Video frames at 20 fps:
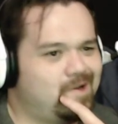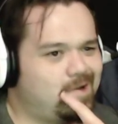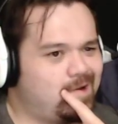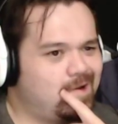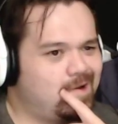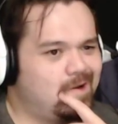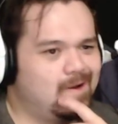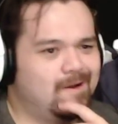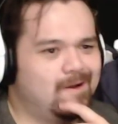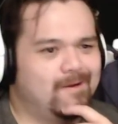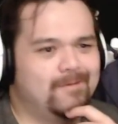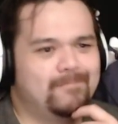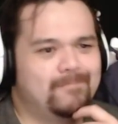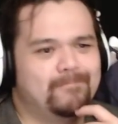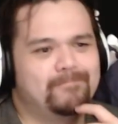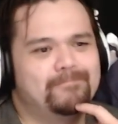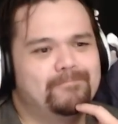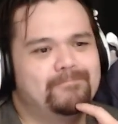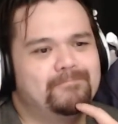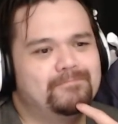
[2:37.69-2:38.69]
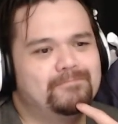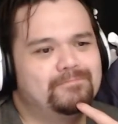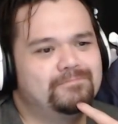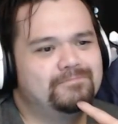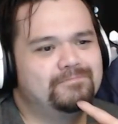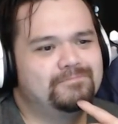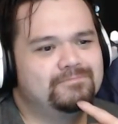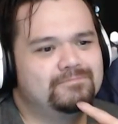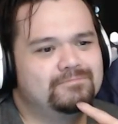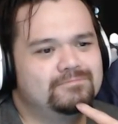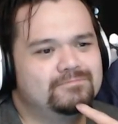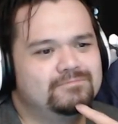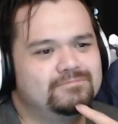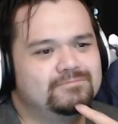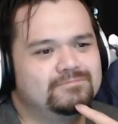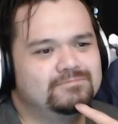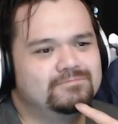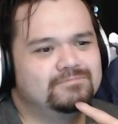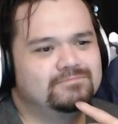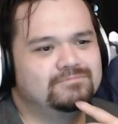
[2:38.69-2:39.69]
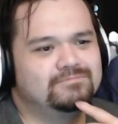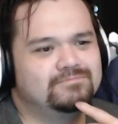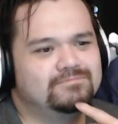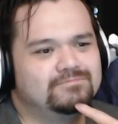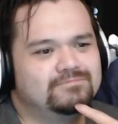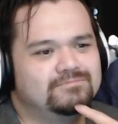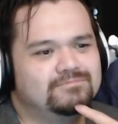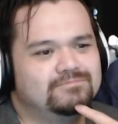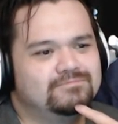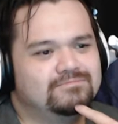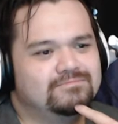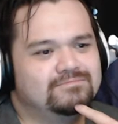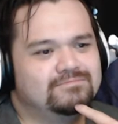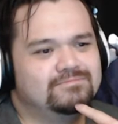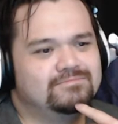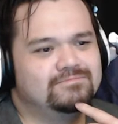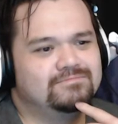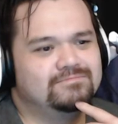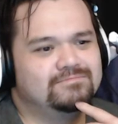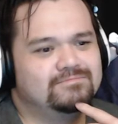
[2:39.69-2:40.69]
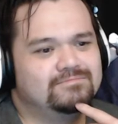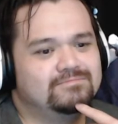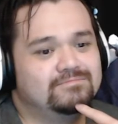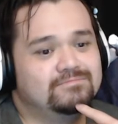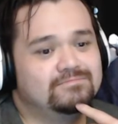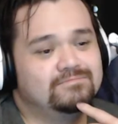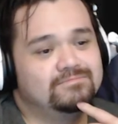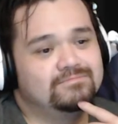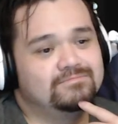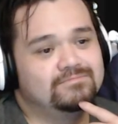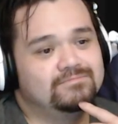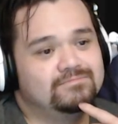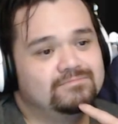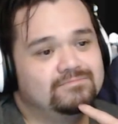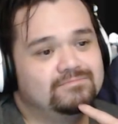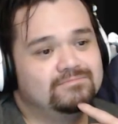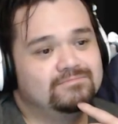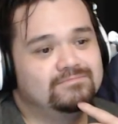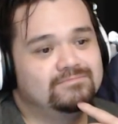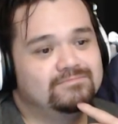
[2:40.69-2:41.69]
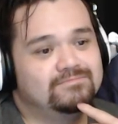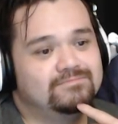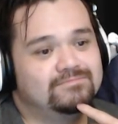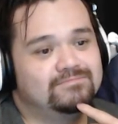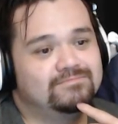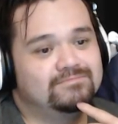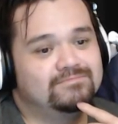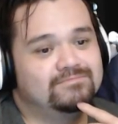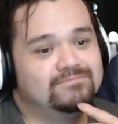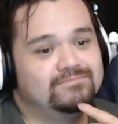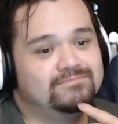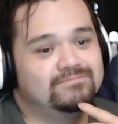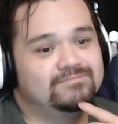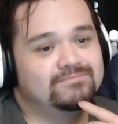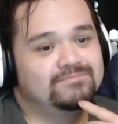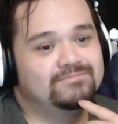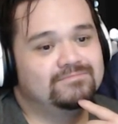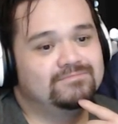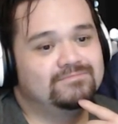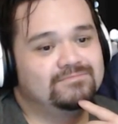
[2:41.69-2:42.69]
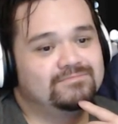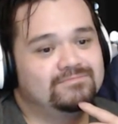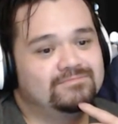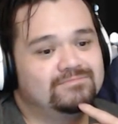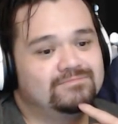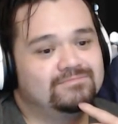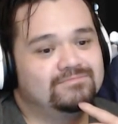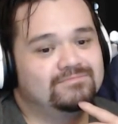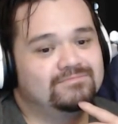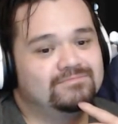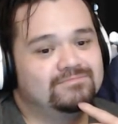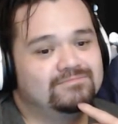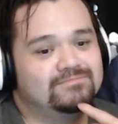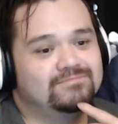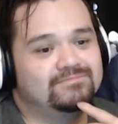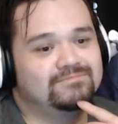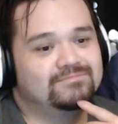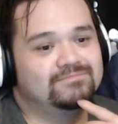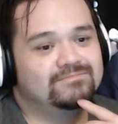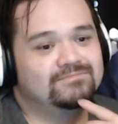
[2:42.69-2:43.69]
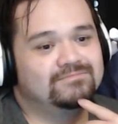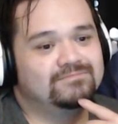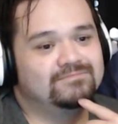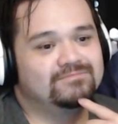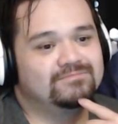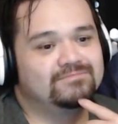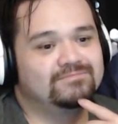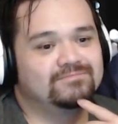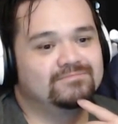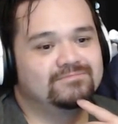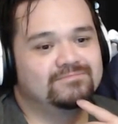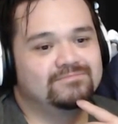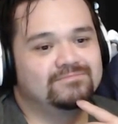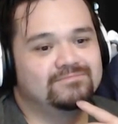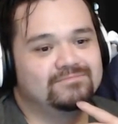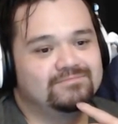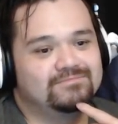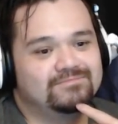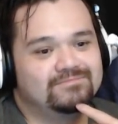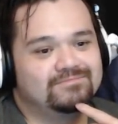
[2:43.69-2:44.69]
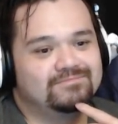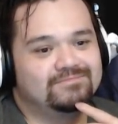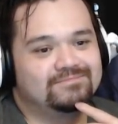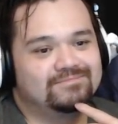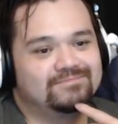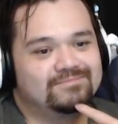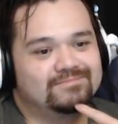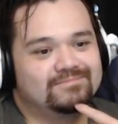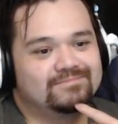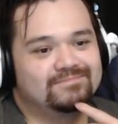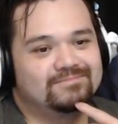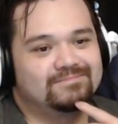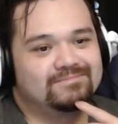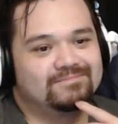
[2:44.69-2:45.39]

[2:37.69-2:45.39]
Nothing is said.